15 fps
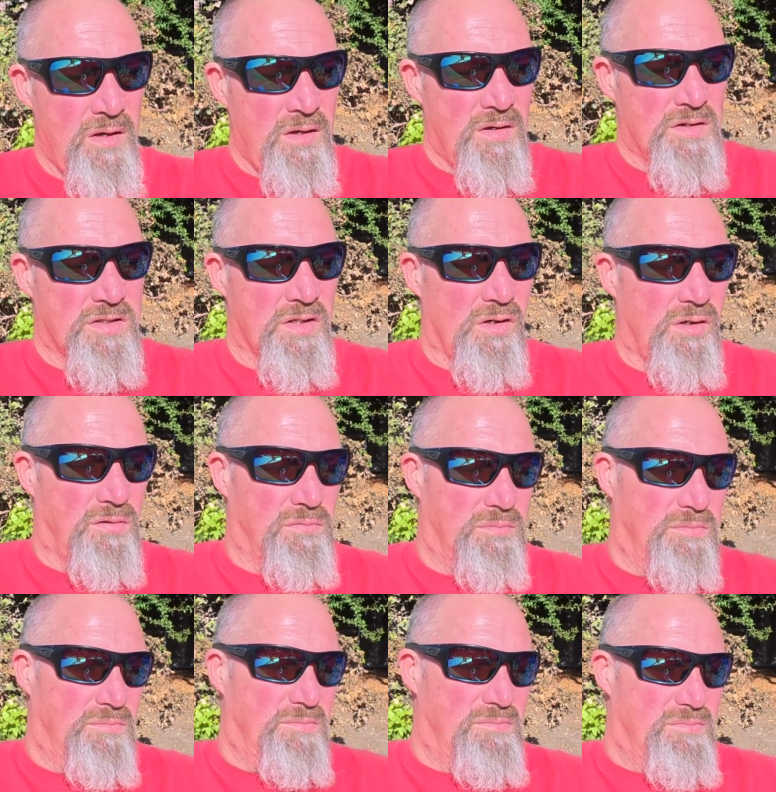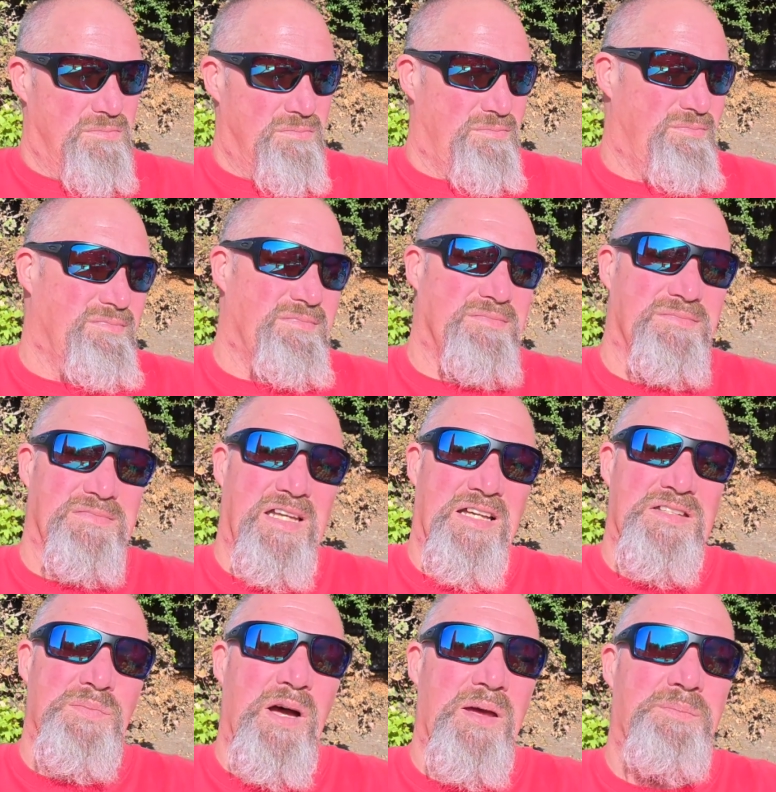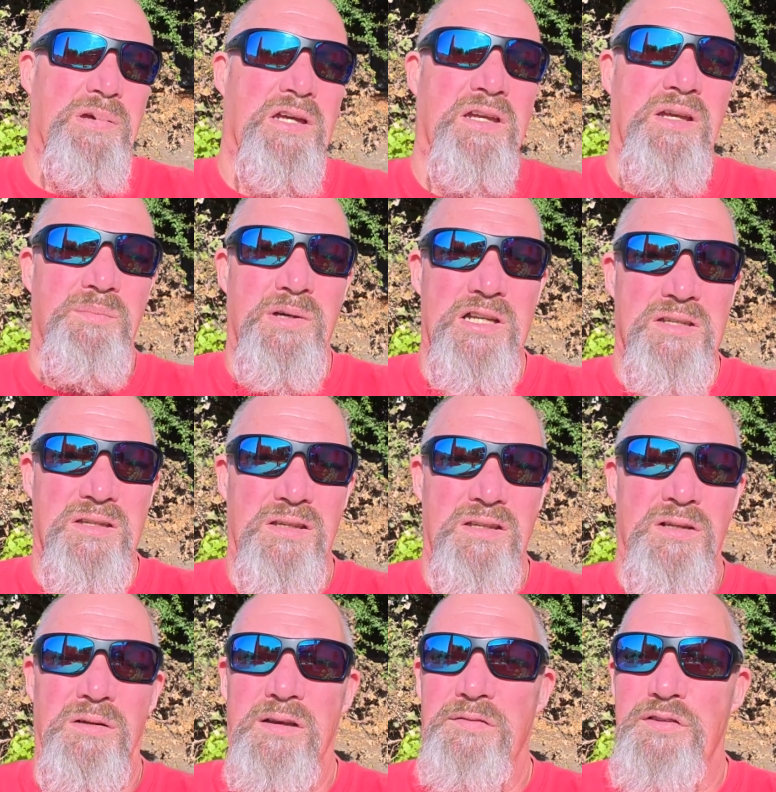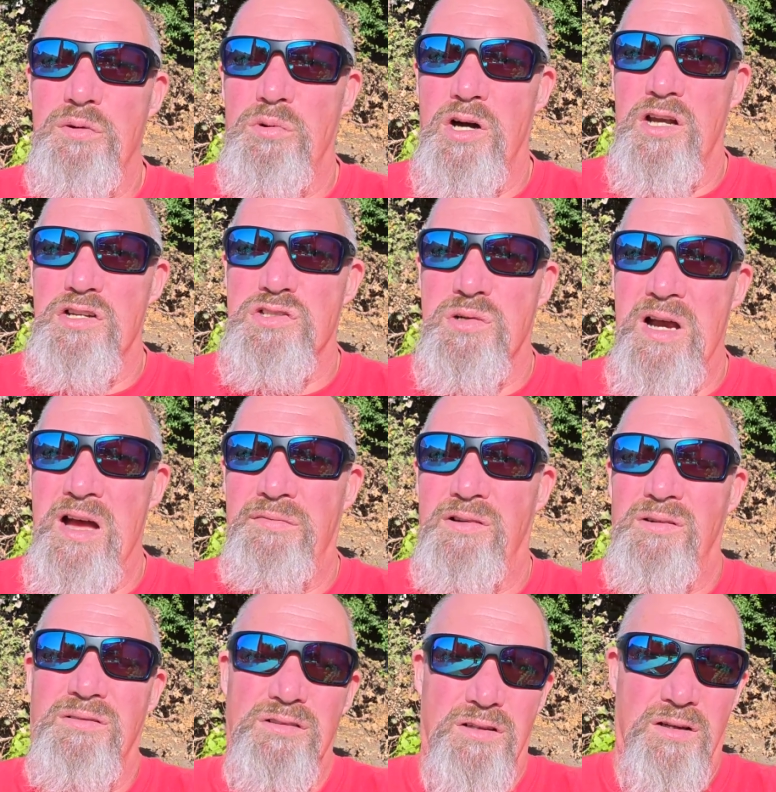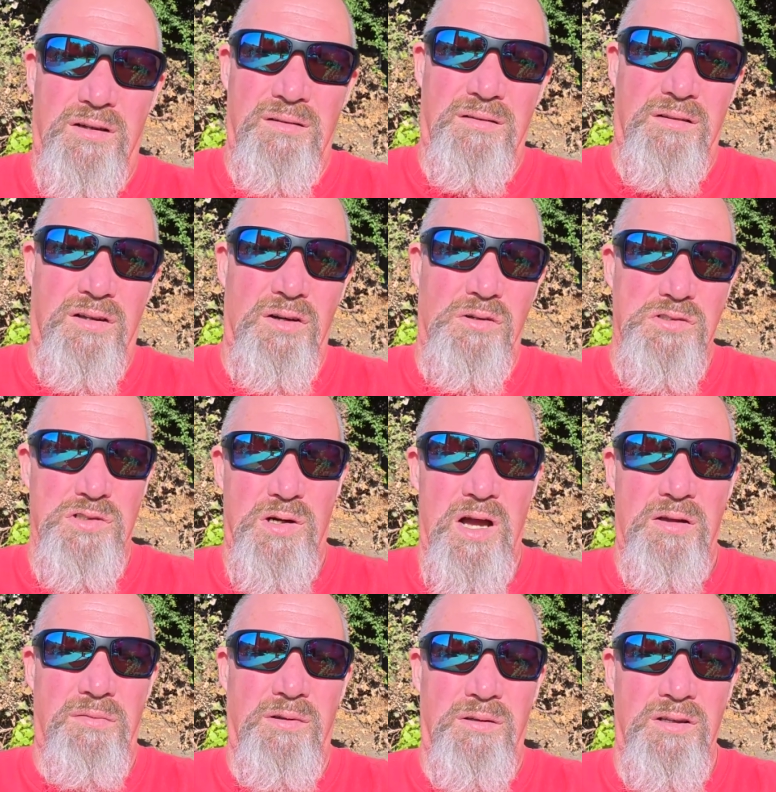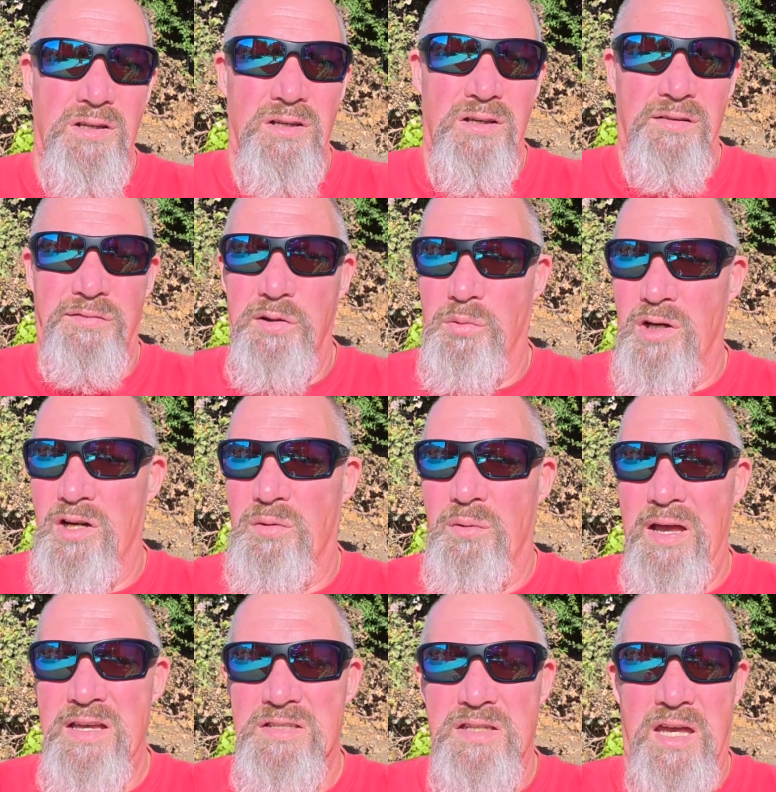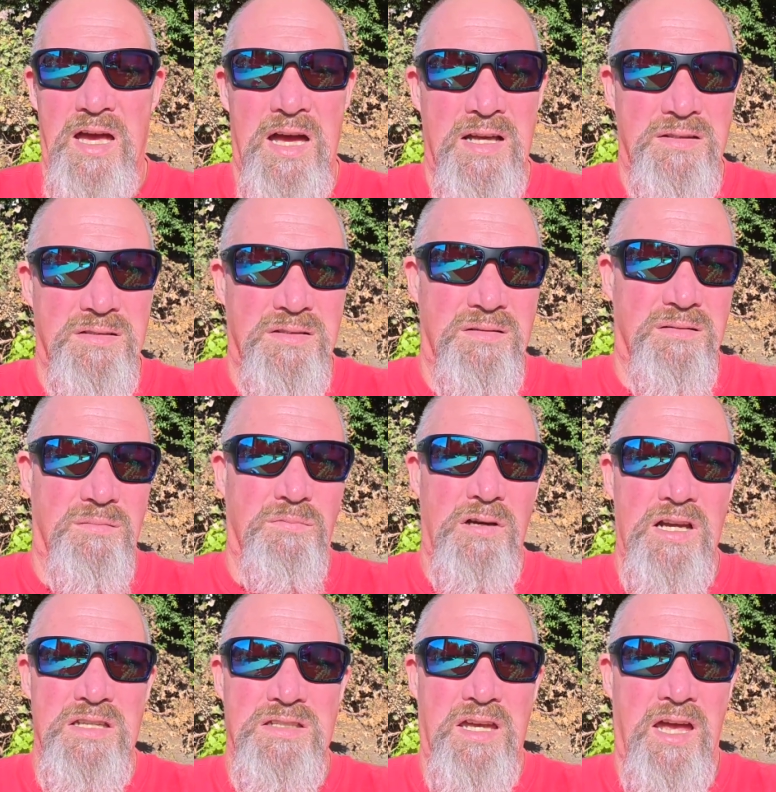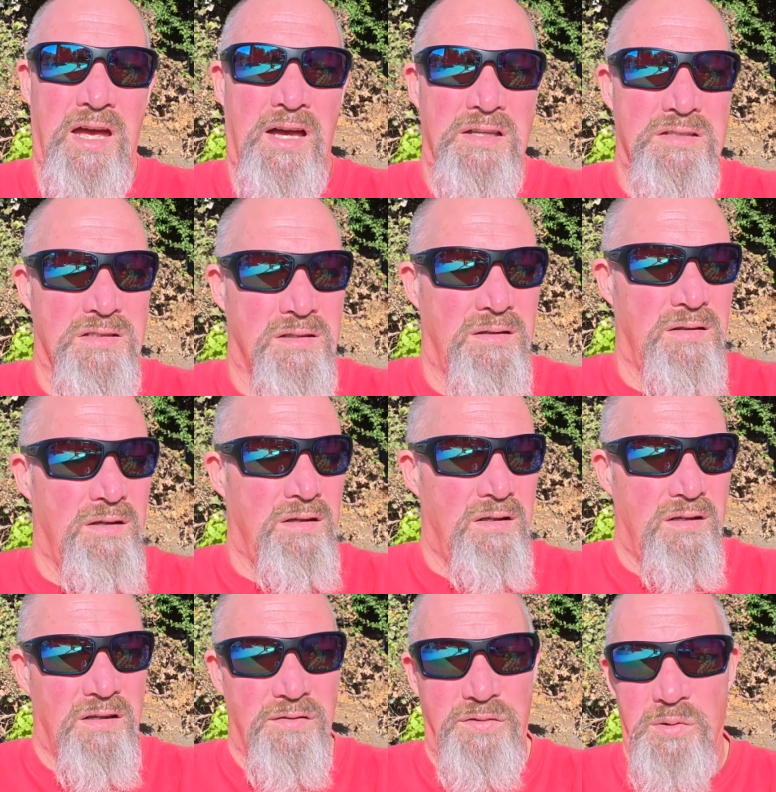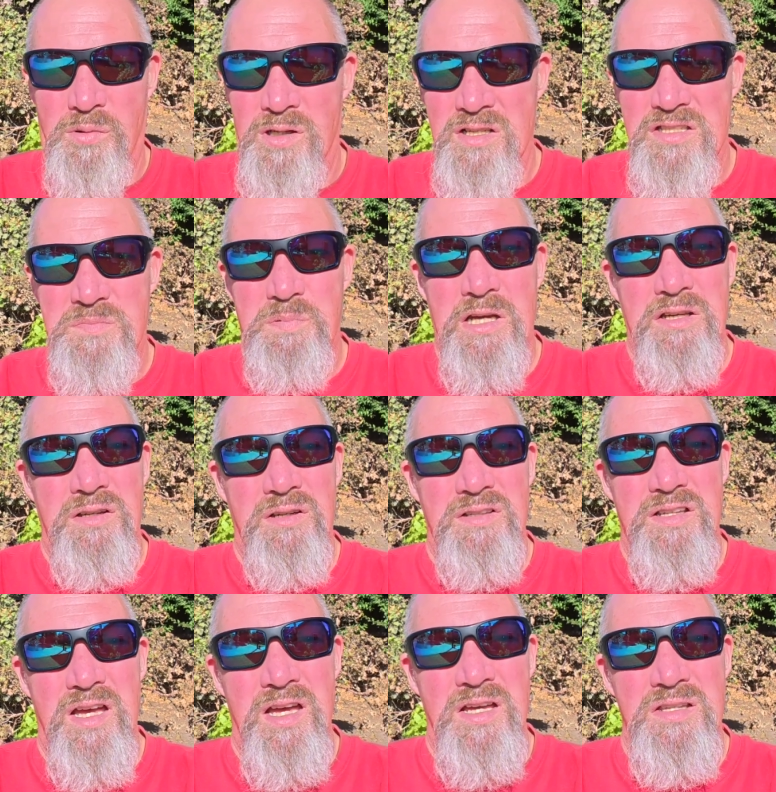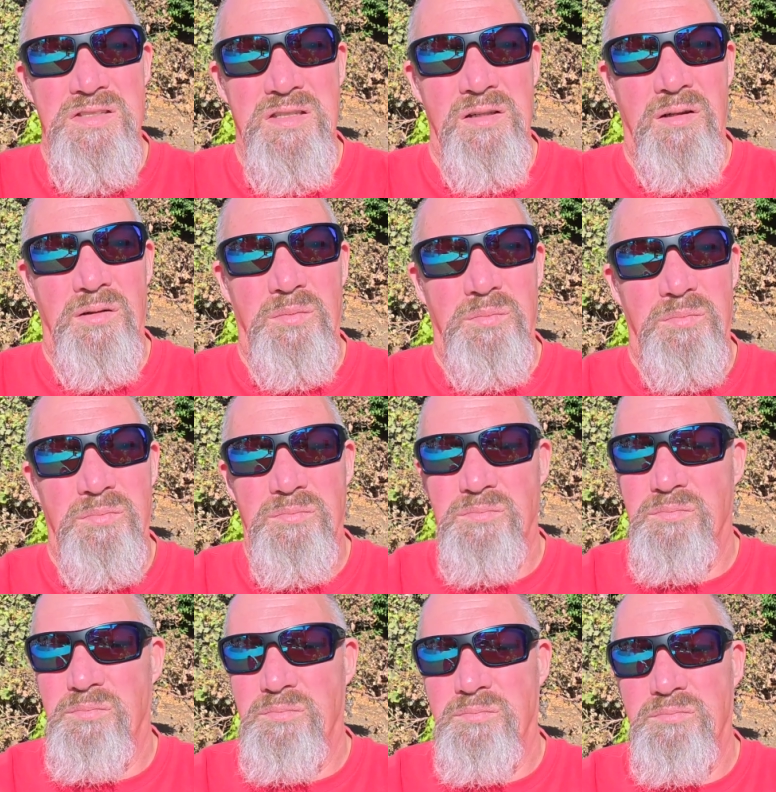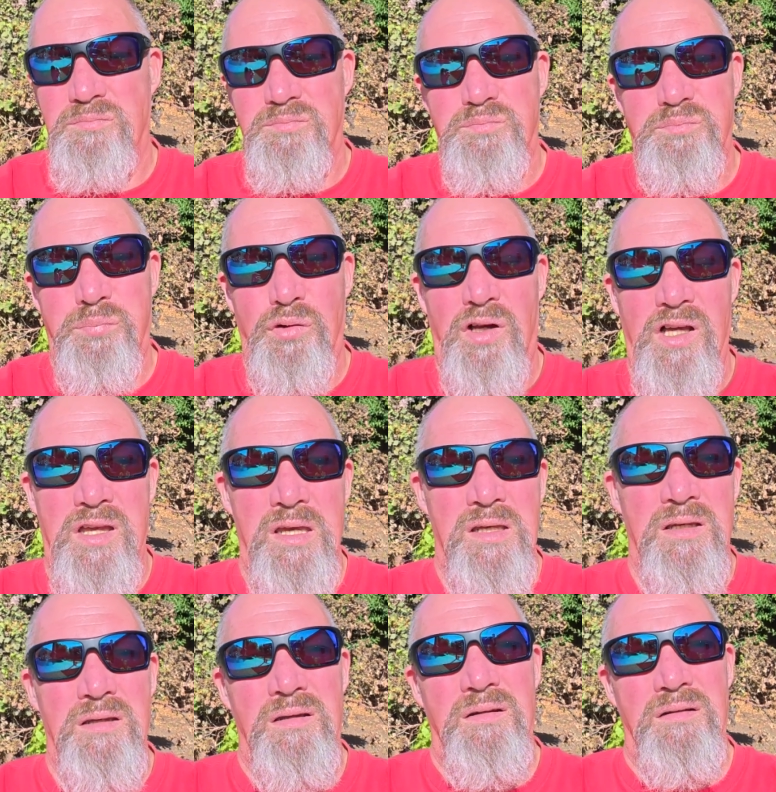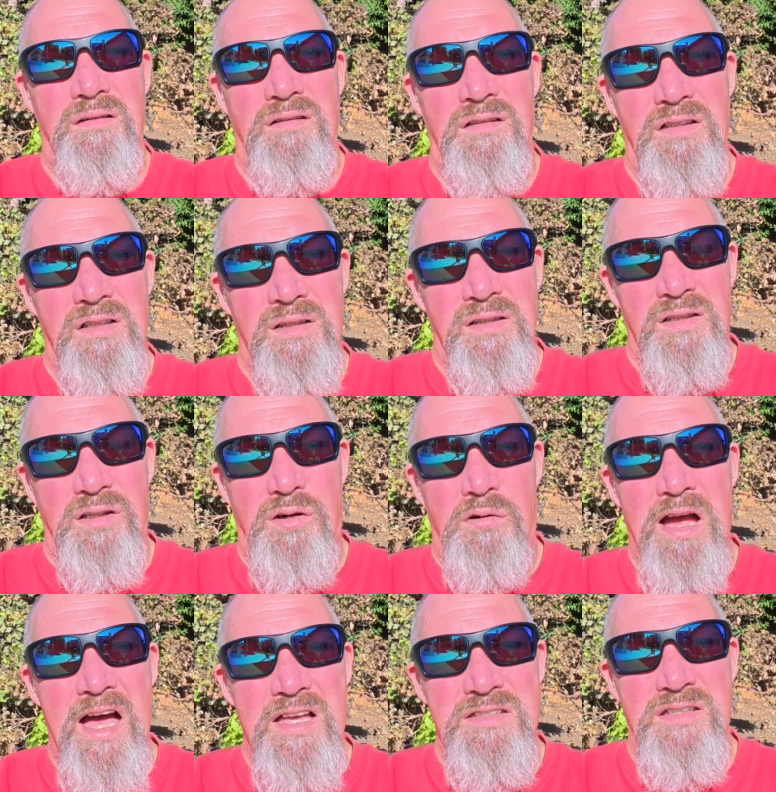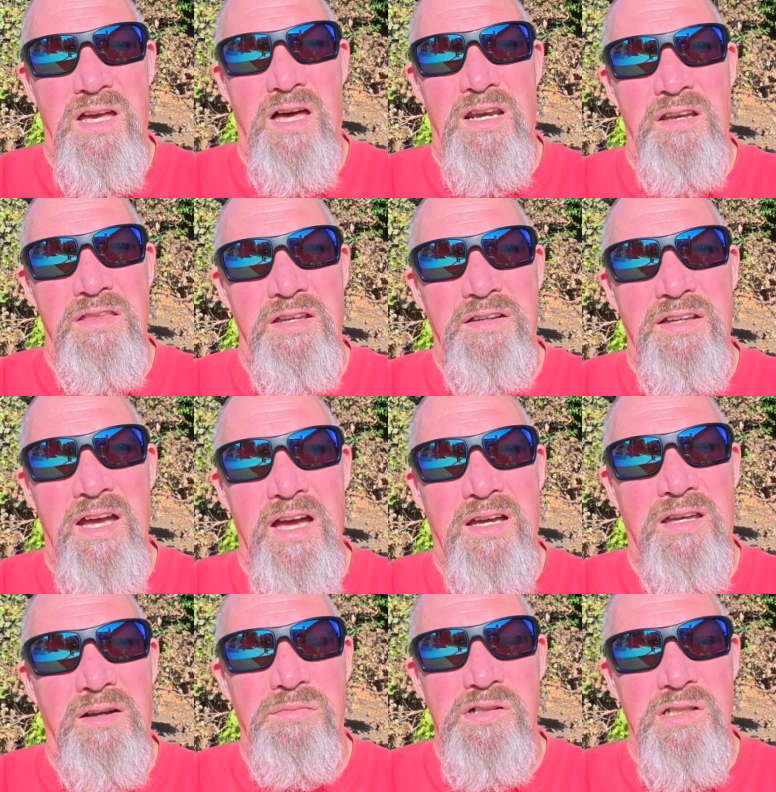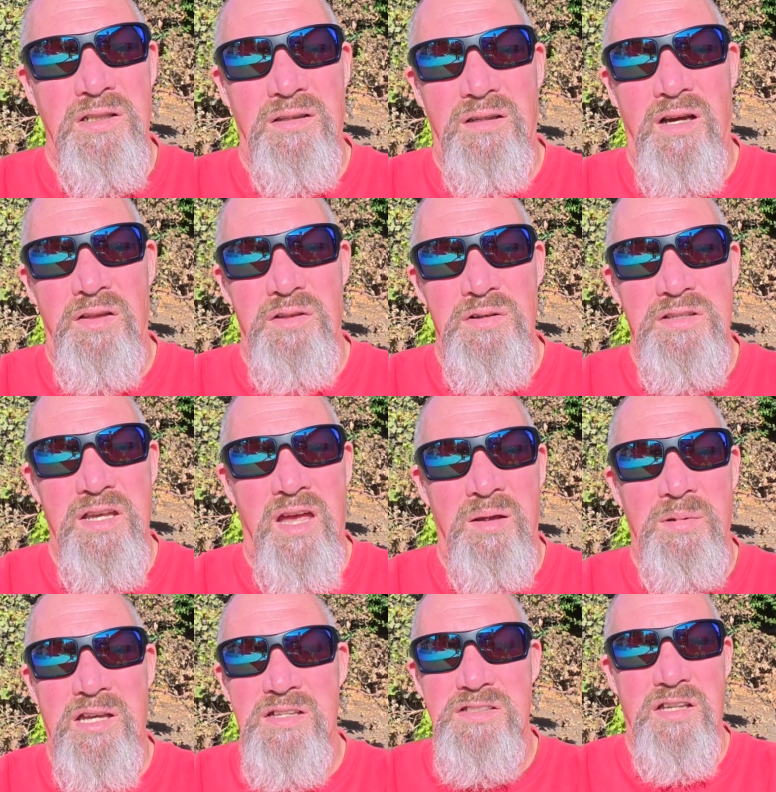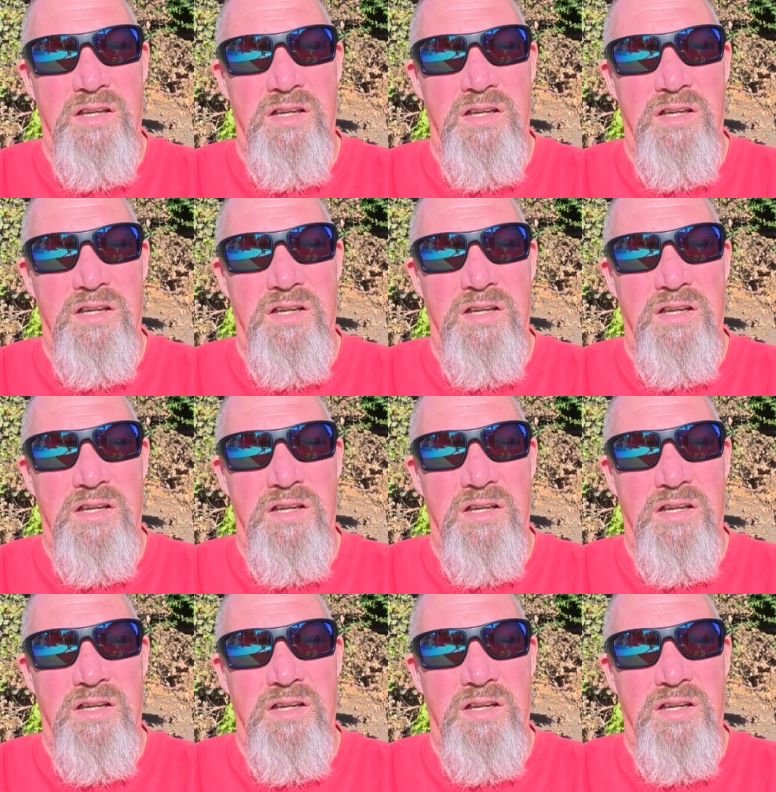So that's my opinion. But, you know, if you want to travel, go travel. If you want to raise cats, raise cats. If you want to spend your days, you know, plucking grass out of the deck every other day because it